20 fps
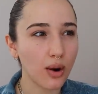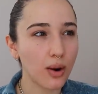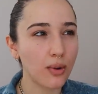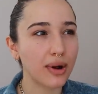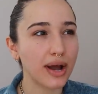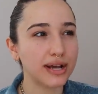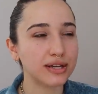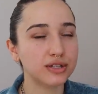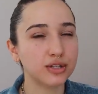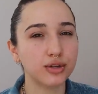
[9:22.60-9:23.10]

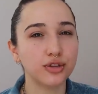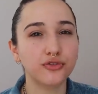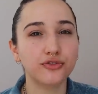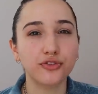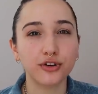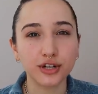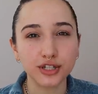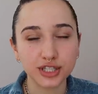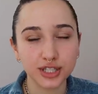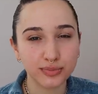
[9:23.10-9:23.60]
Okay, so the
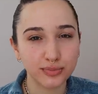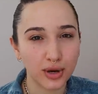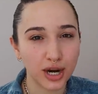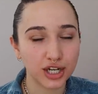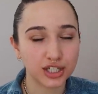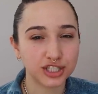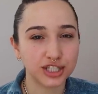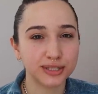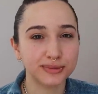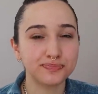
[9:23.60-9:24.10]
first
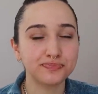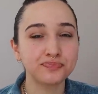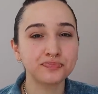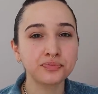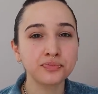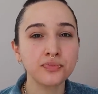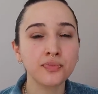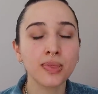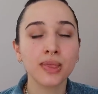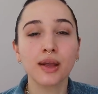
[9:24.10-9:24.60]
impression,
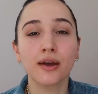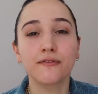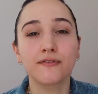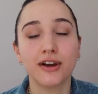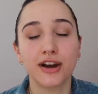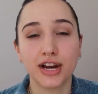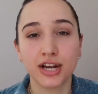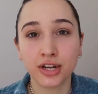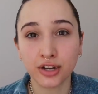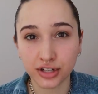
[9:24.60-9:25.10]

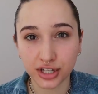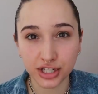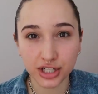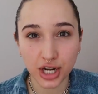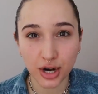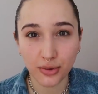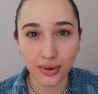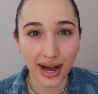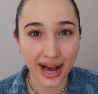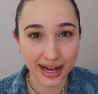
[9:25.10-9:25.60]
very cookie
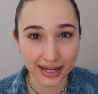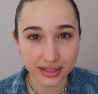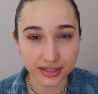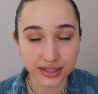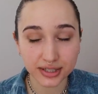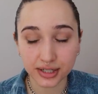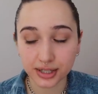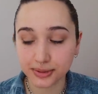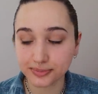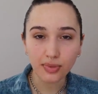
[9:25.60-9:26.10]

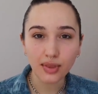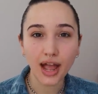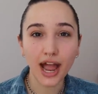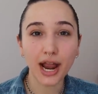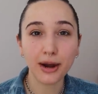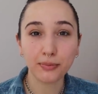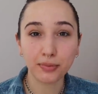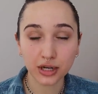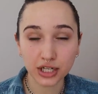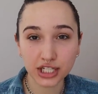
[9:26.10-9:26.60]
dough-esque.
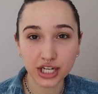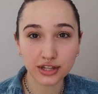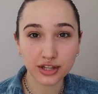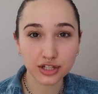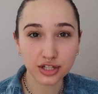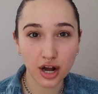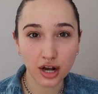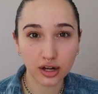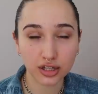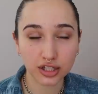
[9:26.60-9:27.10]
I appreciate the
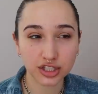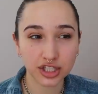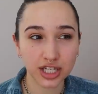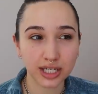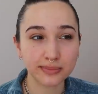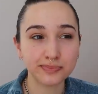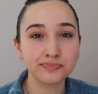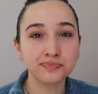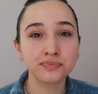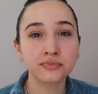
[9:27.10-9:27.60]
chocolate
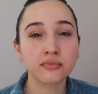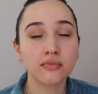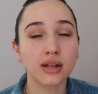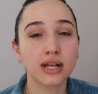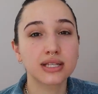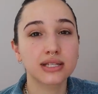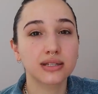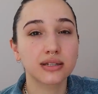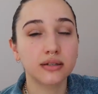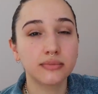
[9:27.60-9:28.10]
chip.
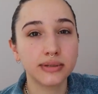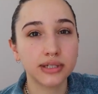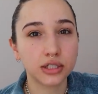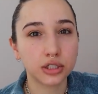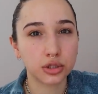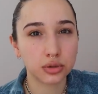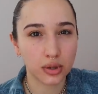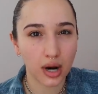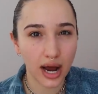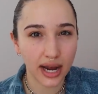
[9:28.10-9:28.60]
It's a little bit
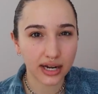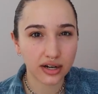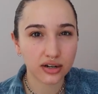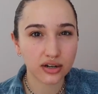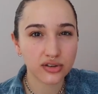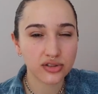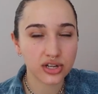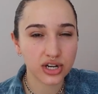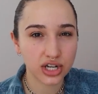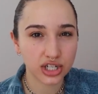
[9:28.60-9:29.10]

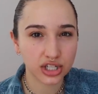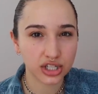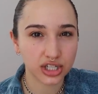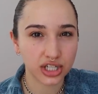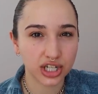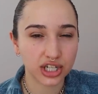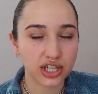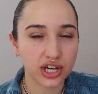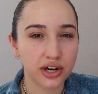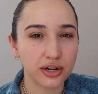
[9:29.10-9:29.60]
drier than a
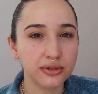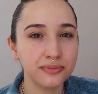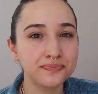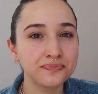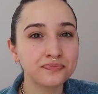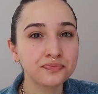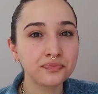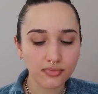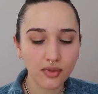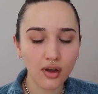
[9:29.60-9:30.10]
cookie
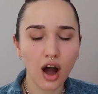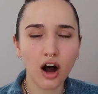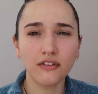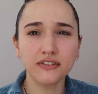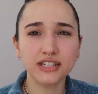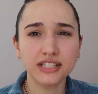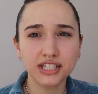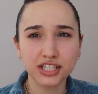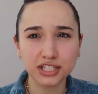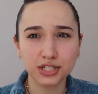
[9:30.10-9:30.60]
dough,
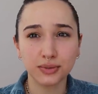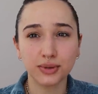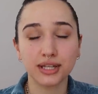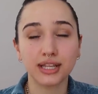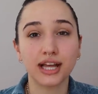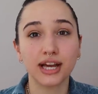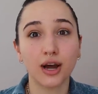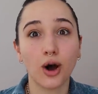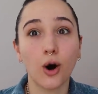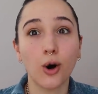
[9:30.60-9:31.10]
obviously, so it could
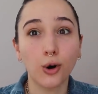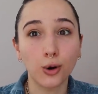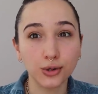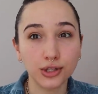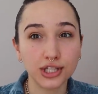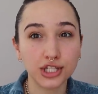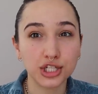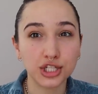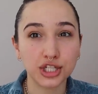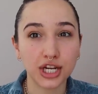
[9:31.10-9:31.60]
like
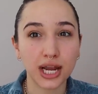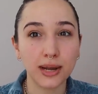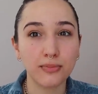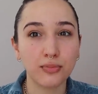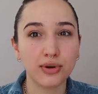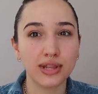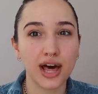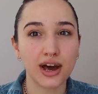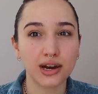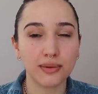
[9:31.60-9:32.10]
hold its shape
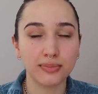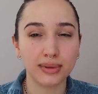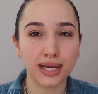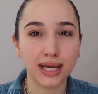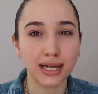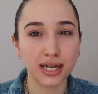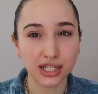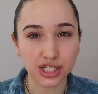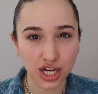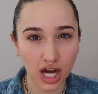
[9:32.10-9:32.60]
without it being
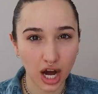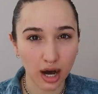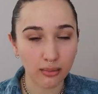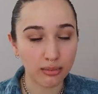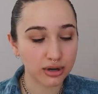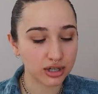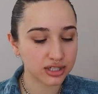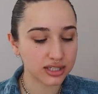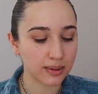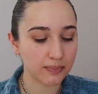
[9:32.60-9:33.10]
in a
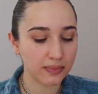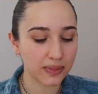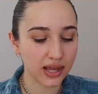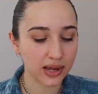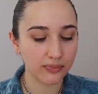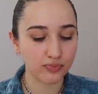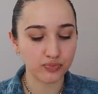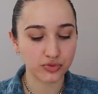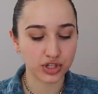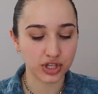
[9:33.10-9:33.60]
tub or
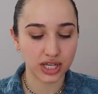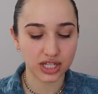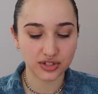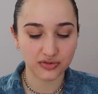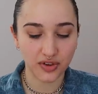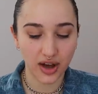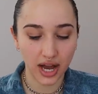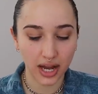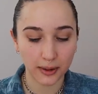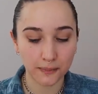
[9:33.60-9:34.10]
something, so that's
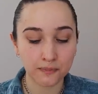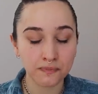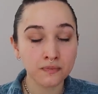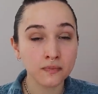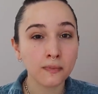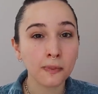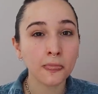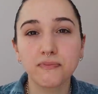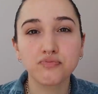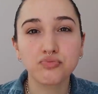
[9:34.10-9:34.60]
fine.
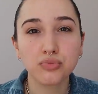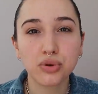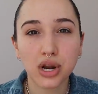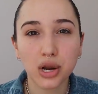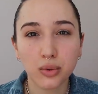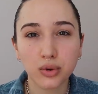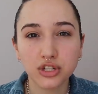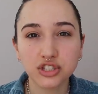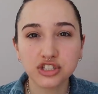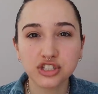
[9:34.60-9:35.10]
But
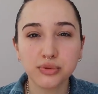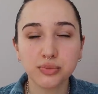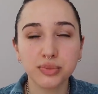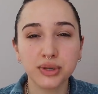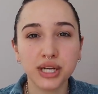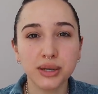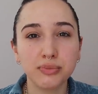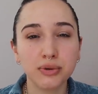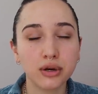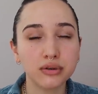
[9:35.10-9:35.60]
I wish the
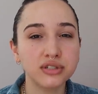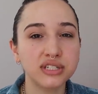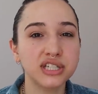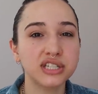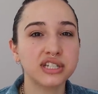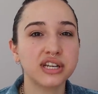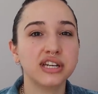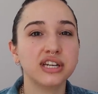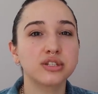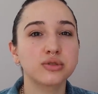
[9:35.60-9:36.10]
pea
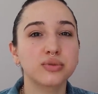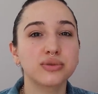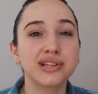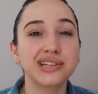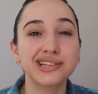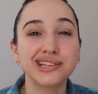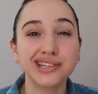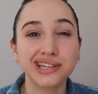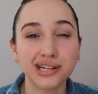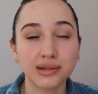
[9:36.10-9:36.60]
protein taste was a
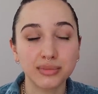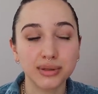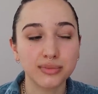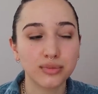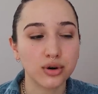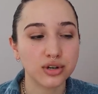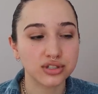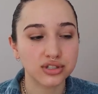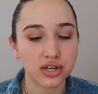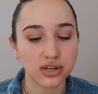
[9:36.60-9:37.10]
little bit
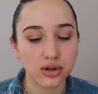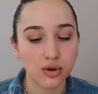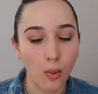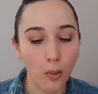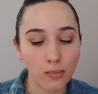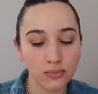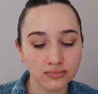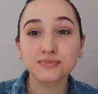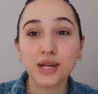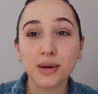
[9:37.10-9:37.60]
more subtle.
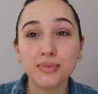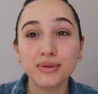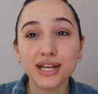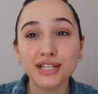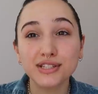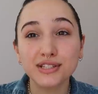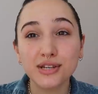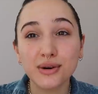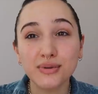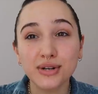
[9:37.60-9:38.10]
But
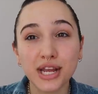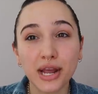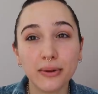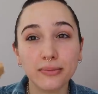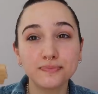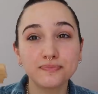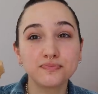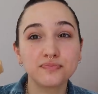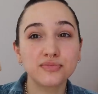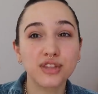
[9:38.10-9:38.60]
that's so
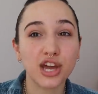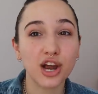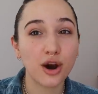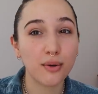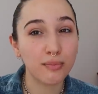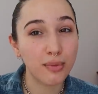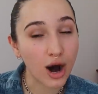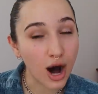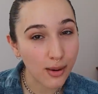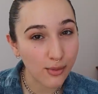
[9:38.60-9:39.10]
neat. They
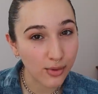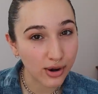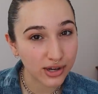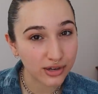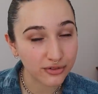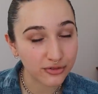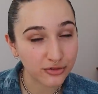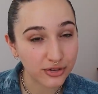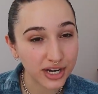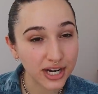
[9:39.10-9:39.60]
are palm
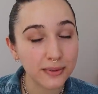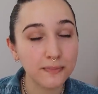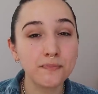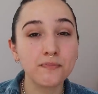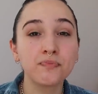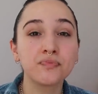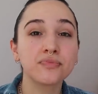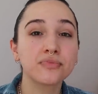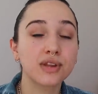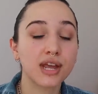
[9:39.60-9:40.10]
oil free,
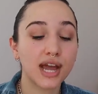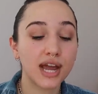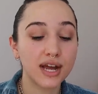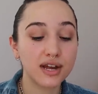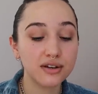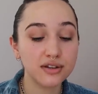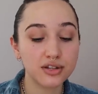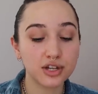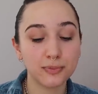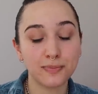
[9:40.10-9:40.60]

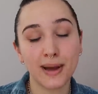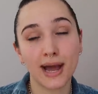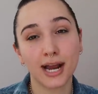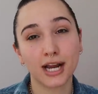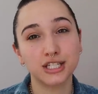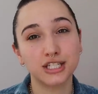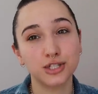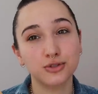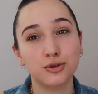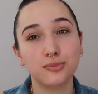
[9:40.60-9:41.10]
and their
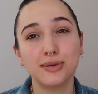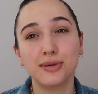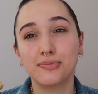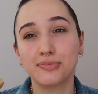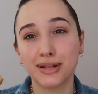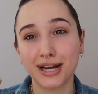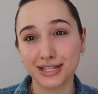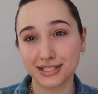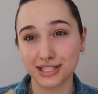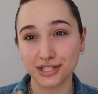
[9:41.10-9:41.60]
packaging will be
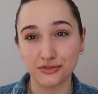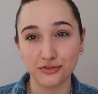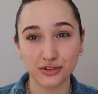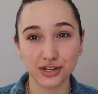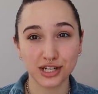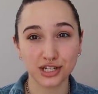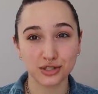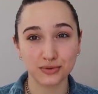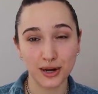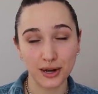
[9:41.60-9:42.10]
plastic
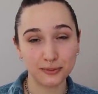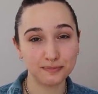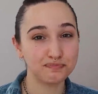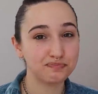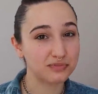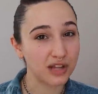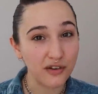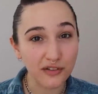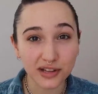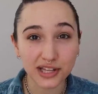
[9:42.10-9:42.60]
free as
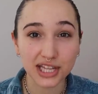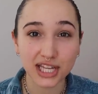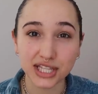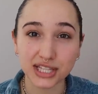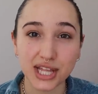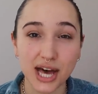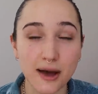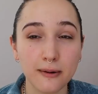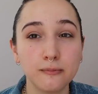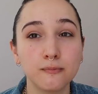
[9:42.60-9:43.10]
well. I really
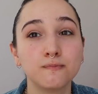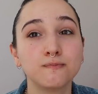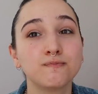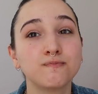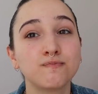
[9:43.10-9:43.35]
like that.